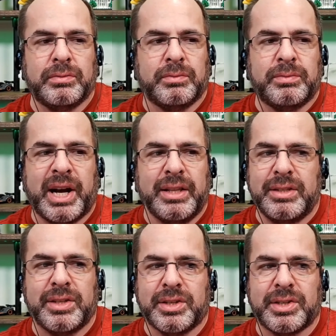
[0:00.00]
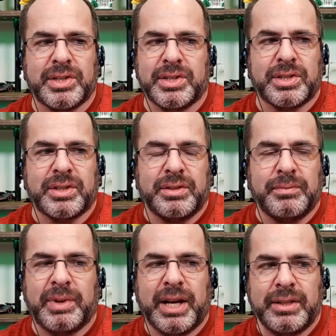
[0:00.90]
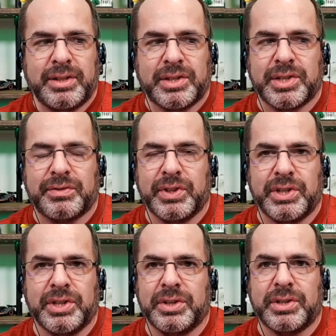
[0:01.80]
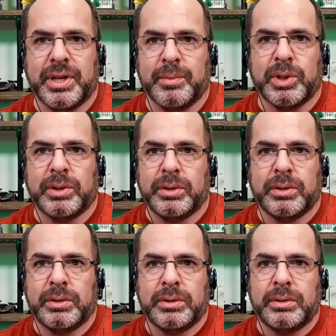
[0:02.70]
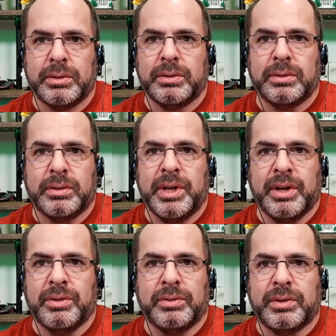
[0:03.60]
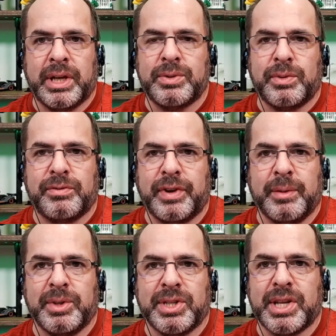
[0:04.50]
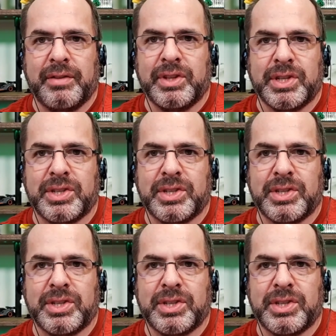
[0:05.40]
Politics is for the dinner table. That's where families have these